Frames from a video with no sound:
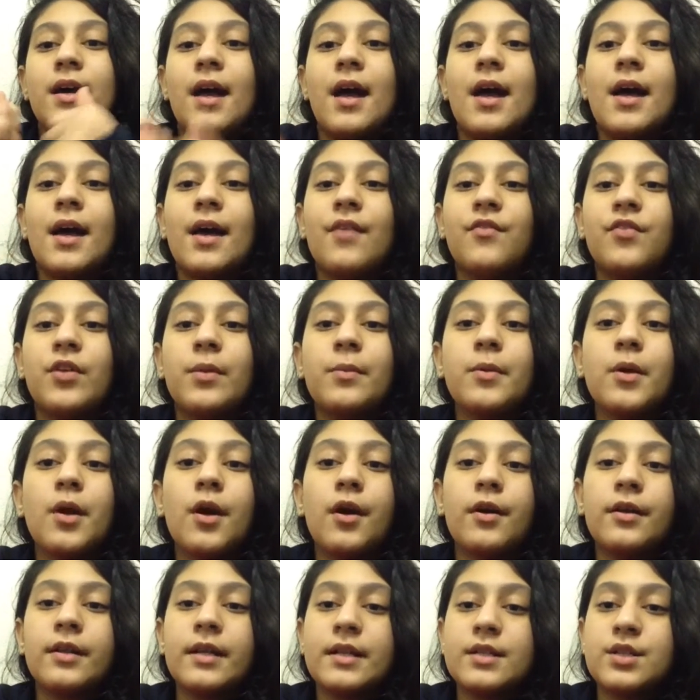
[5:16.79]
And follow me
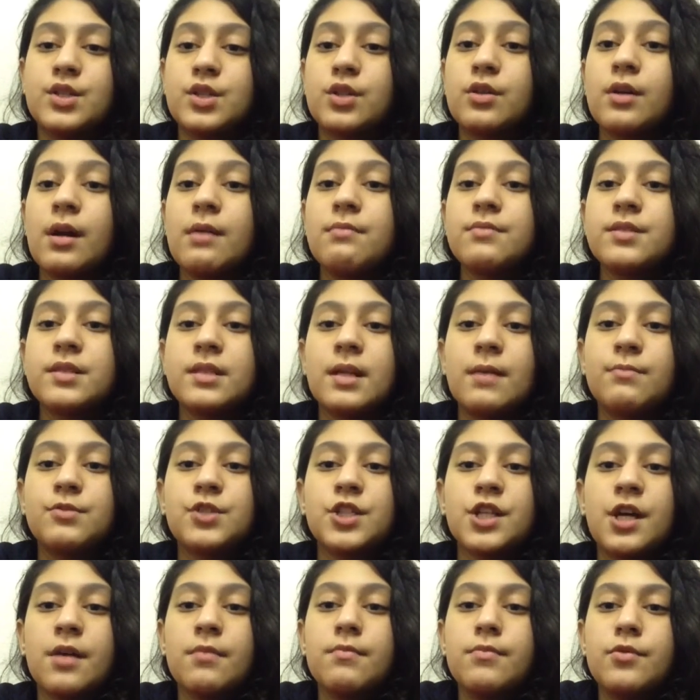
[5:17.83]
on Instagram,
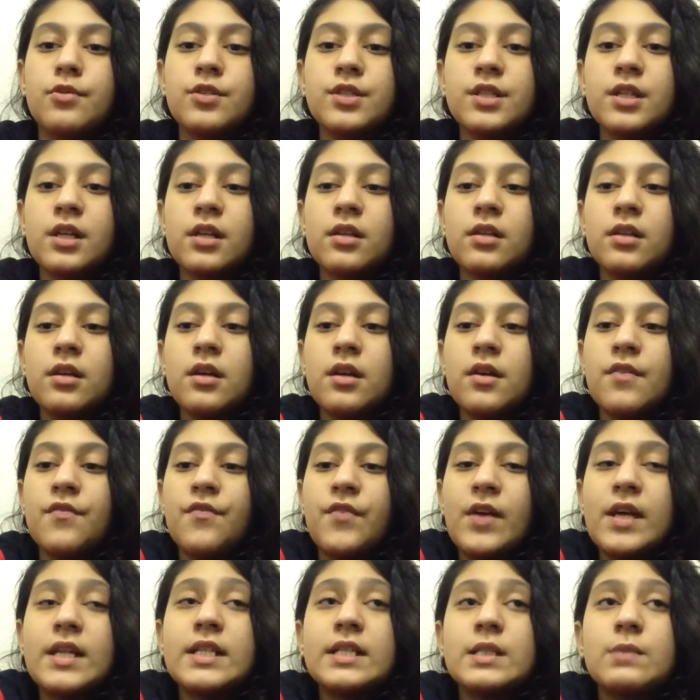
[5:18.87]
Snapchat, Musical.ly,
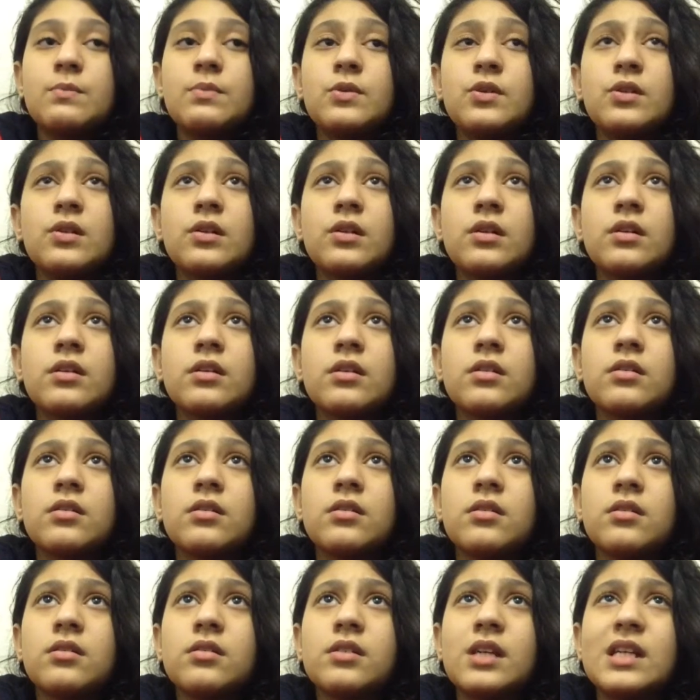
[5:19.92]
Facebook.
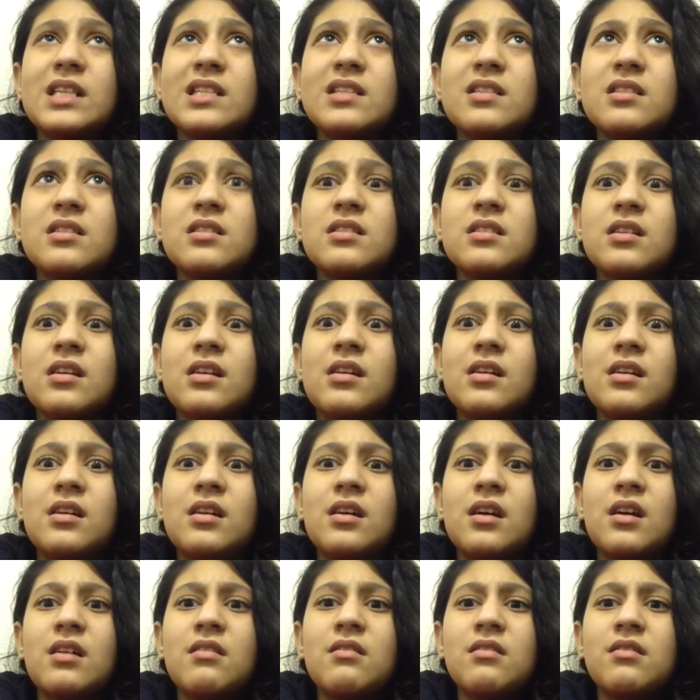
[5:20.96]
Yes.
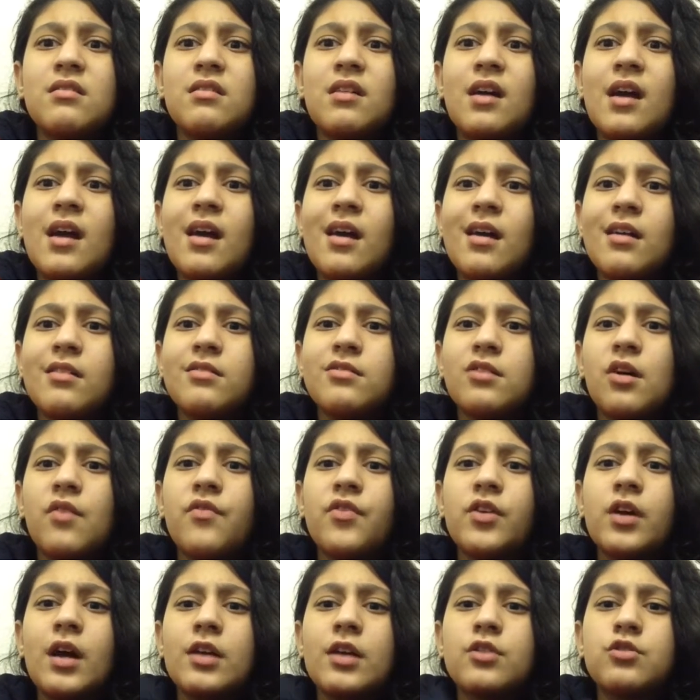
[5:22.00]
And don't
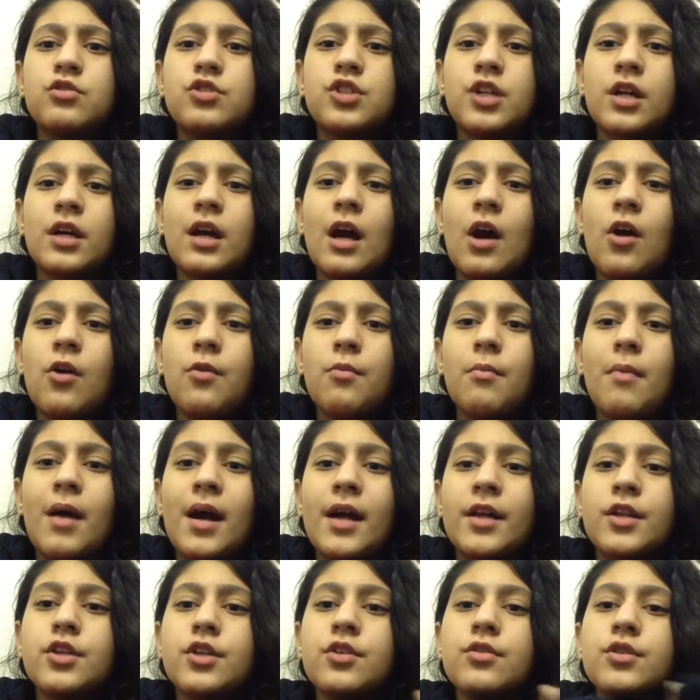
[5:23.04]
forget to check out
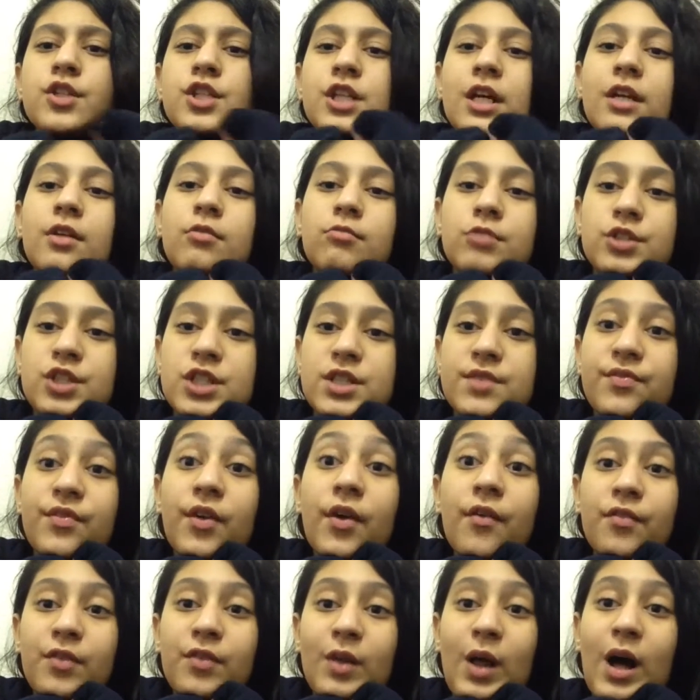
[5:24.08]
my new channel, which is
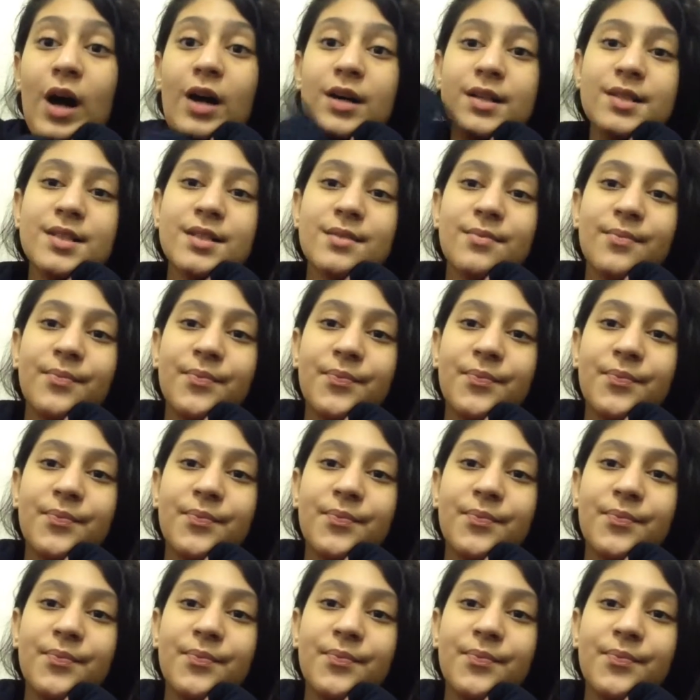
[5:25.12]
for vlogs.